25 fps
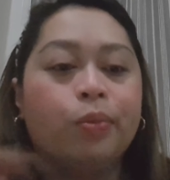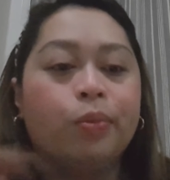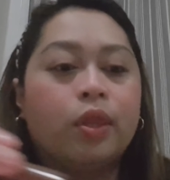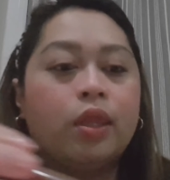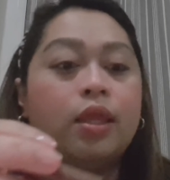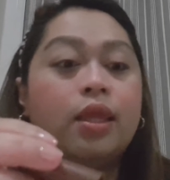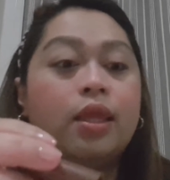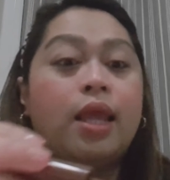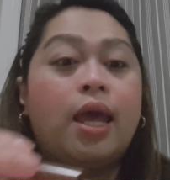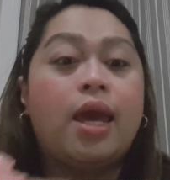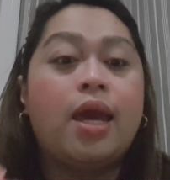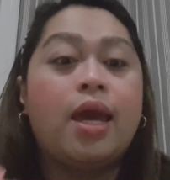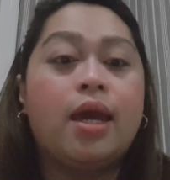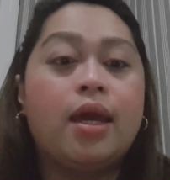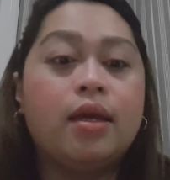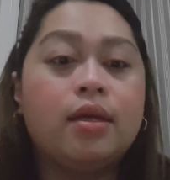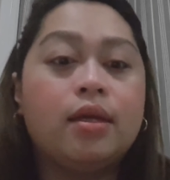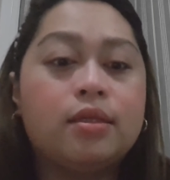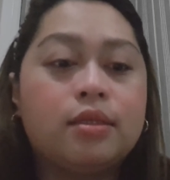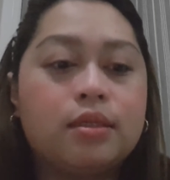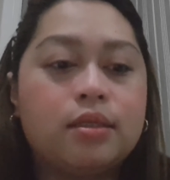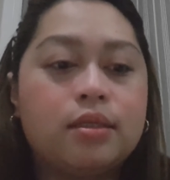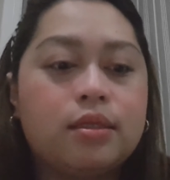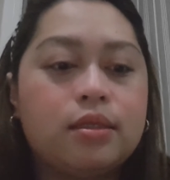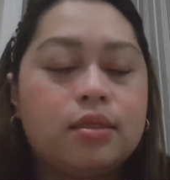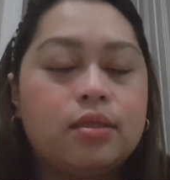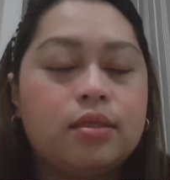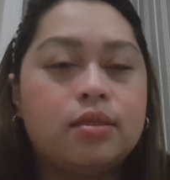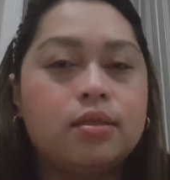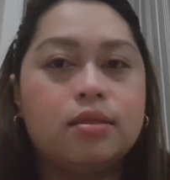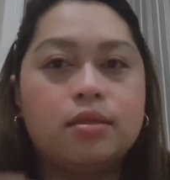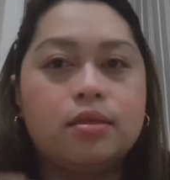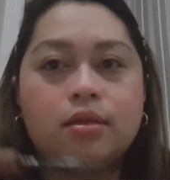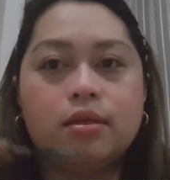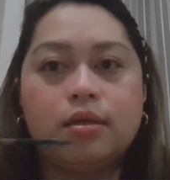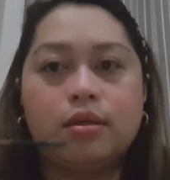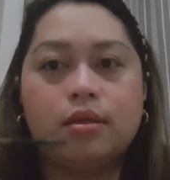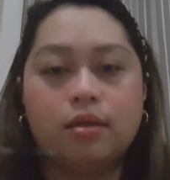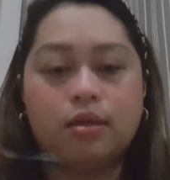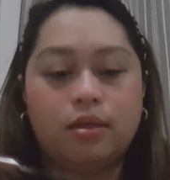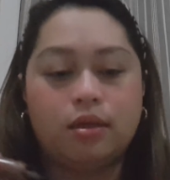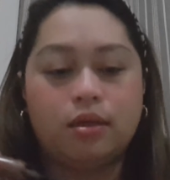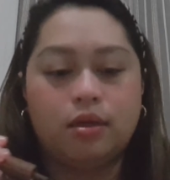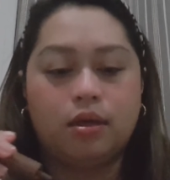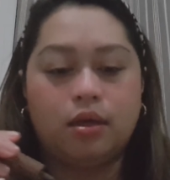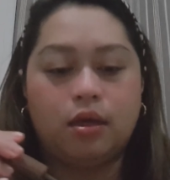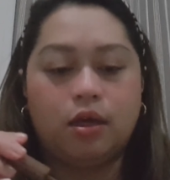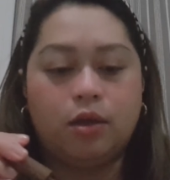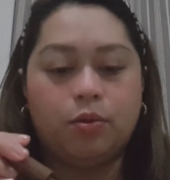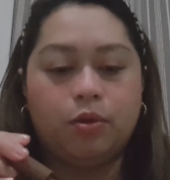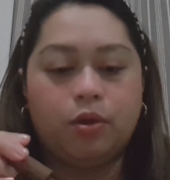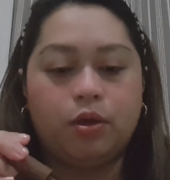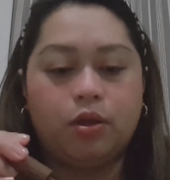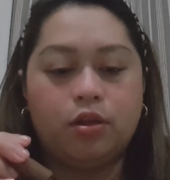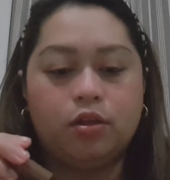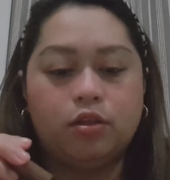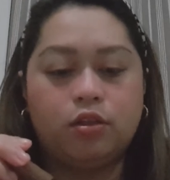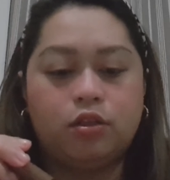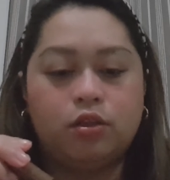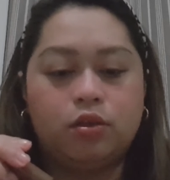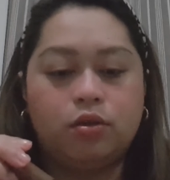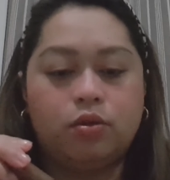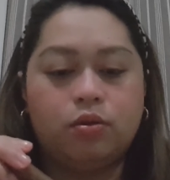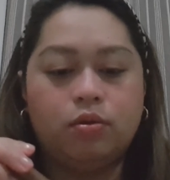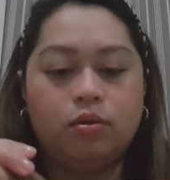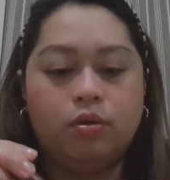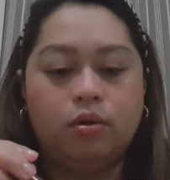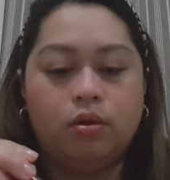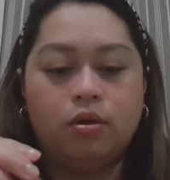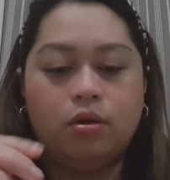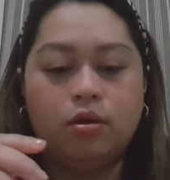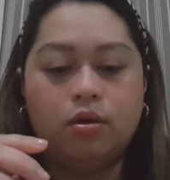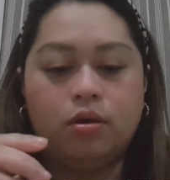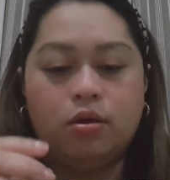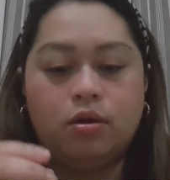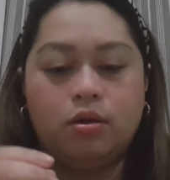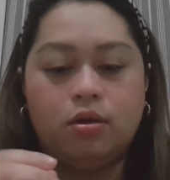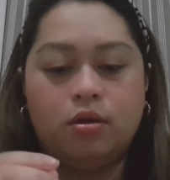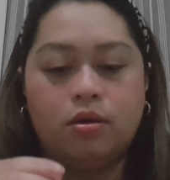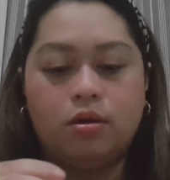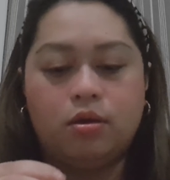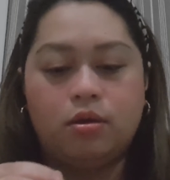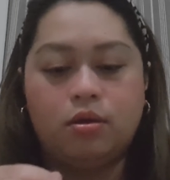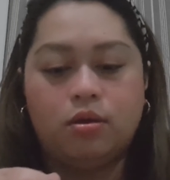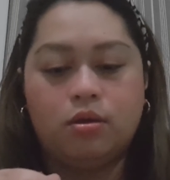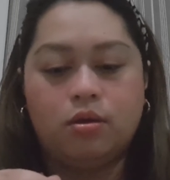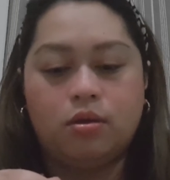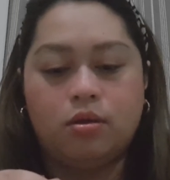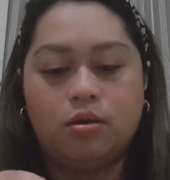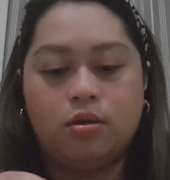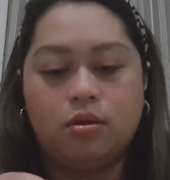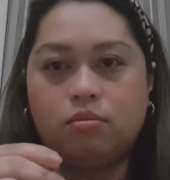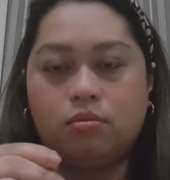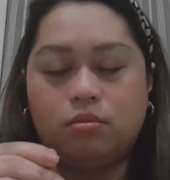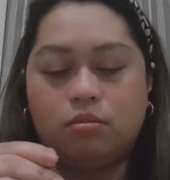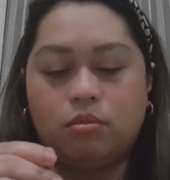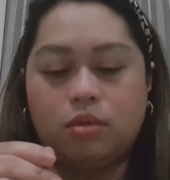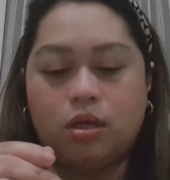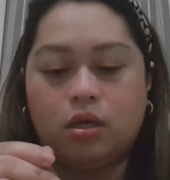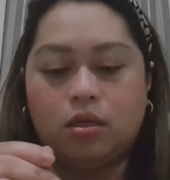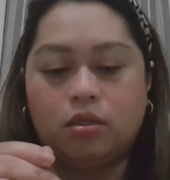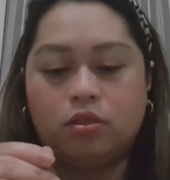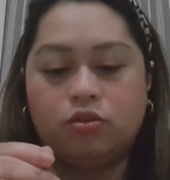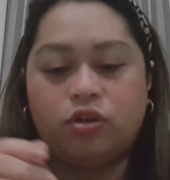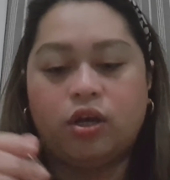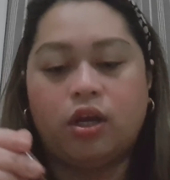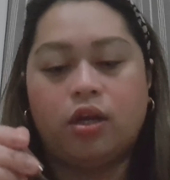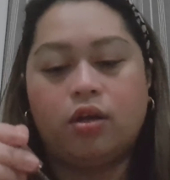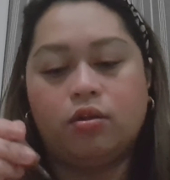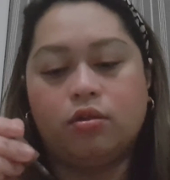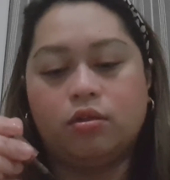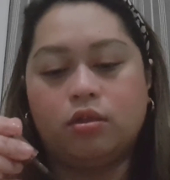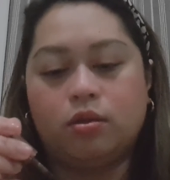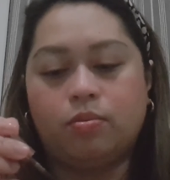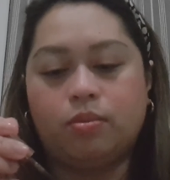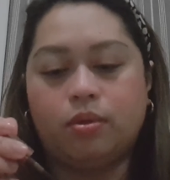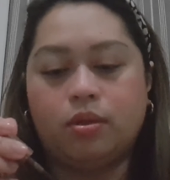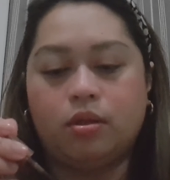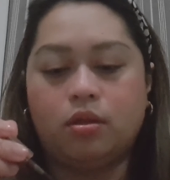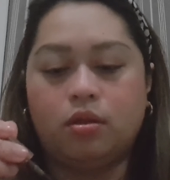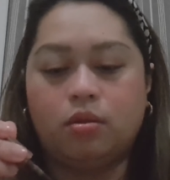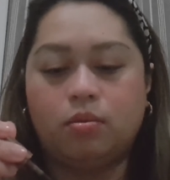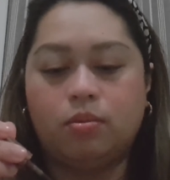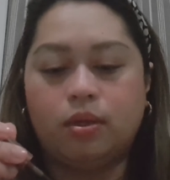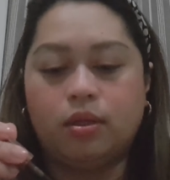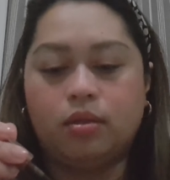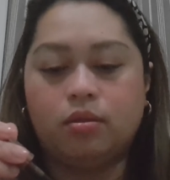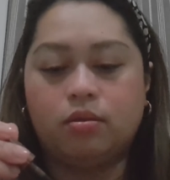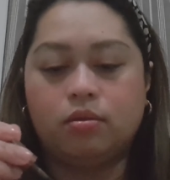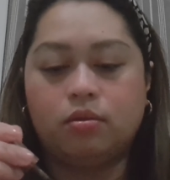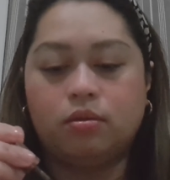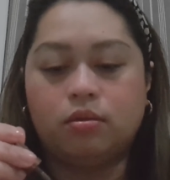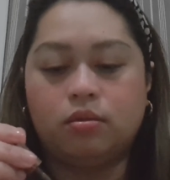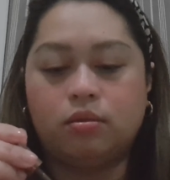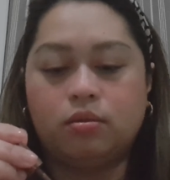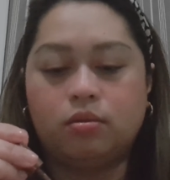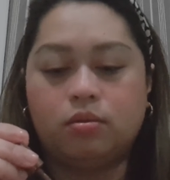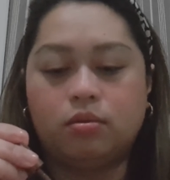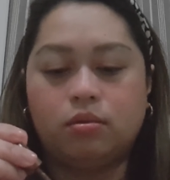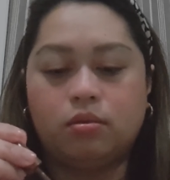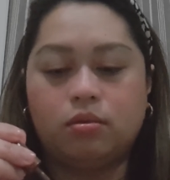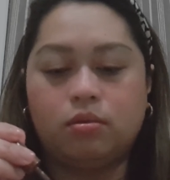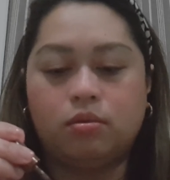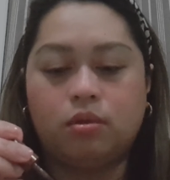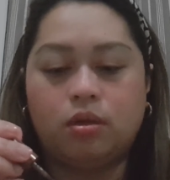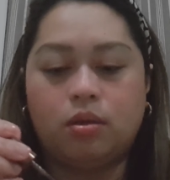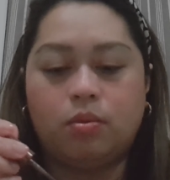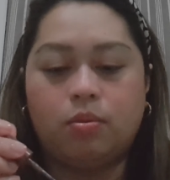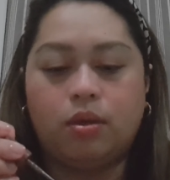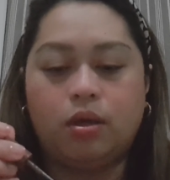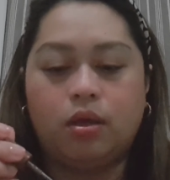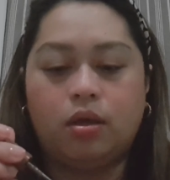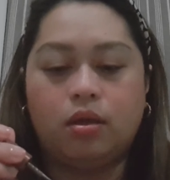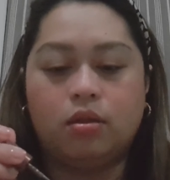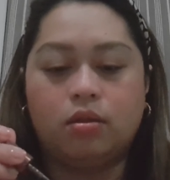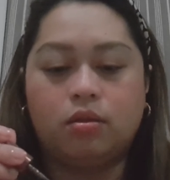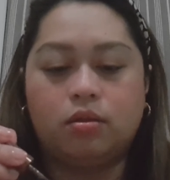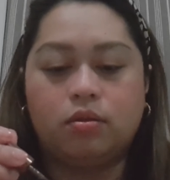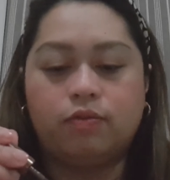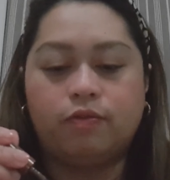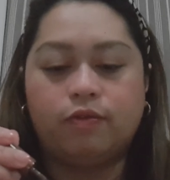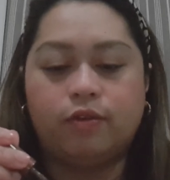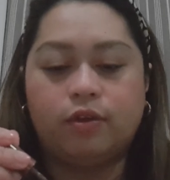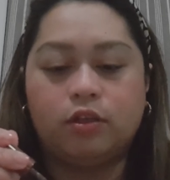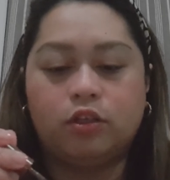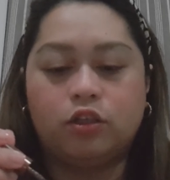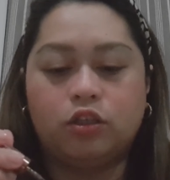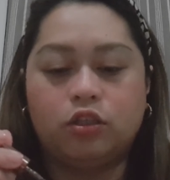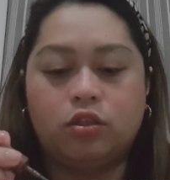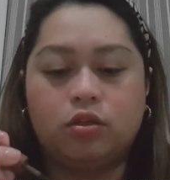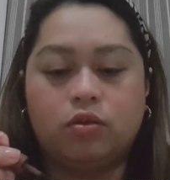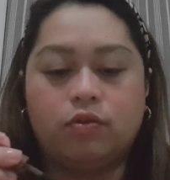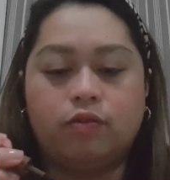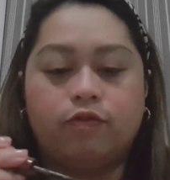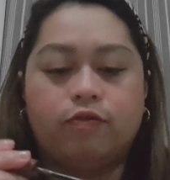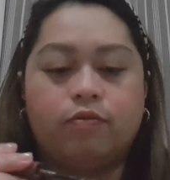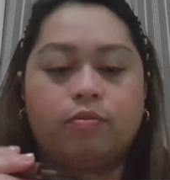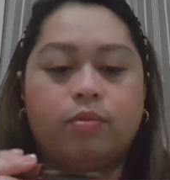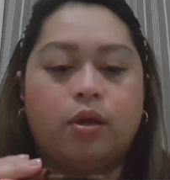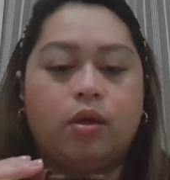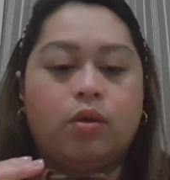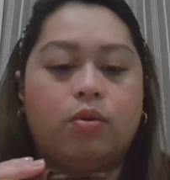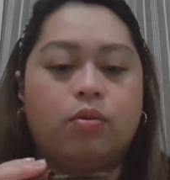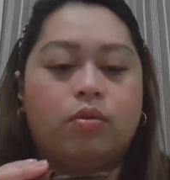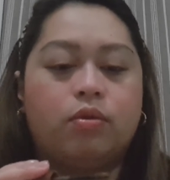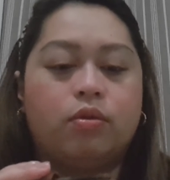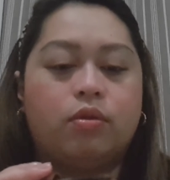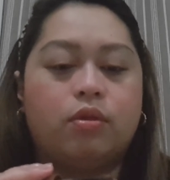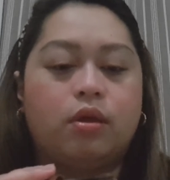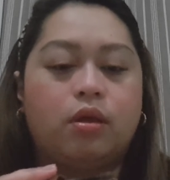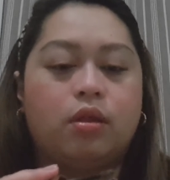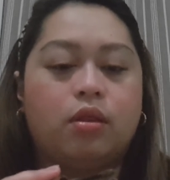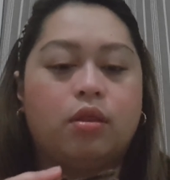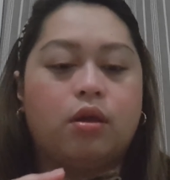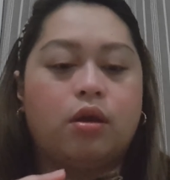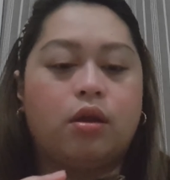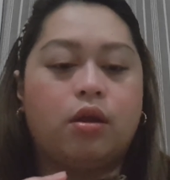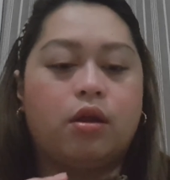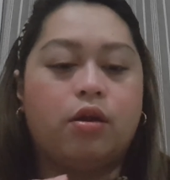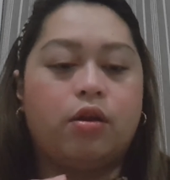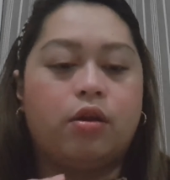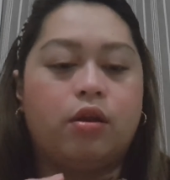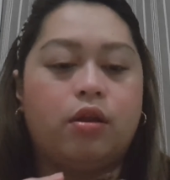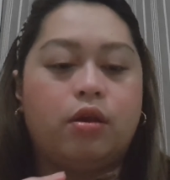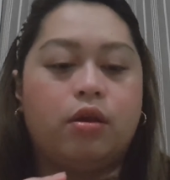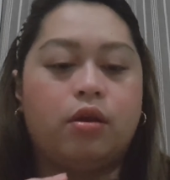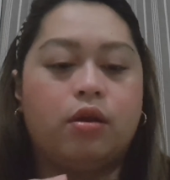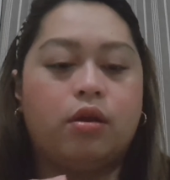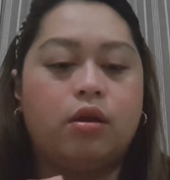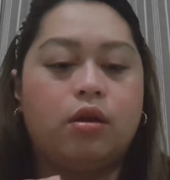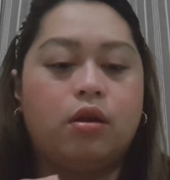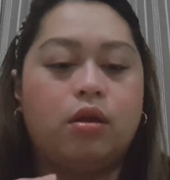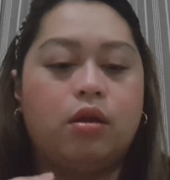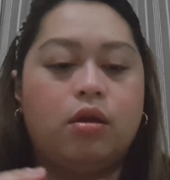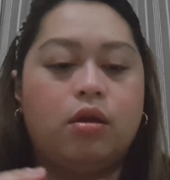Next, I'm gonna do, I'll try to dip a little bit. Maybe it finished off my whole thing there earlier.